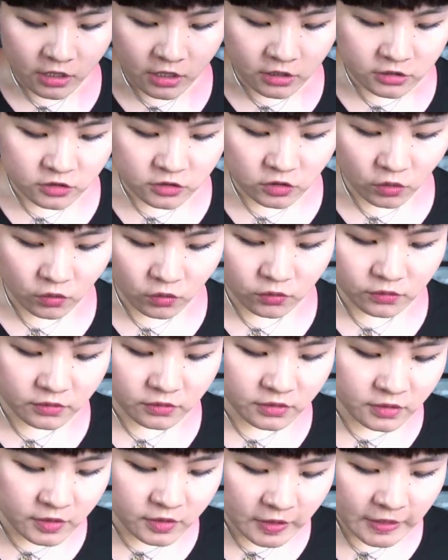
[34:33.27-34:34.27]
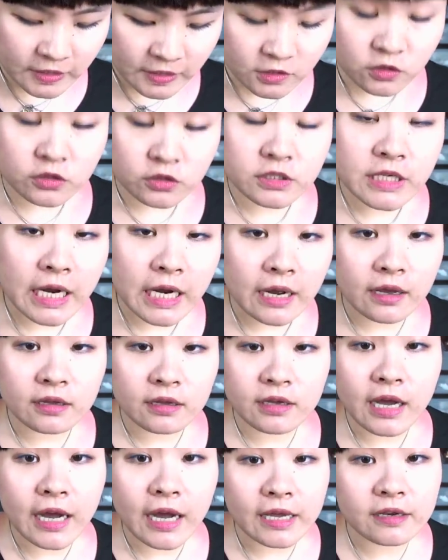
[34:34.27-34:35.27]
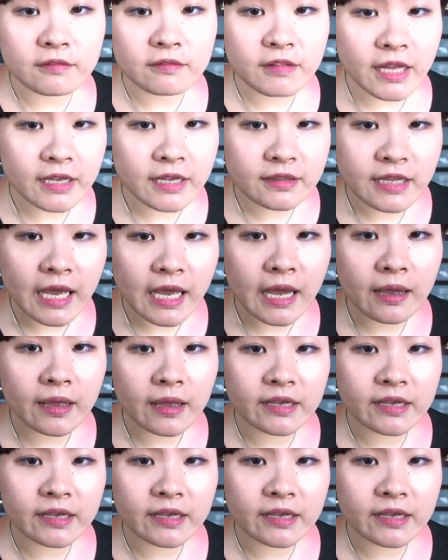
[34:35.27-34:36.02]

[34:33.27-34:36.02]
So these are t kind of like that,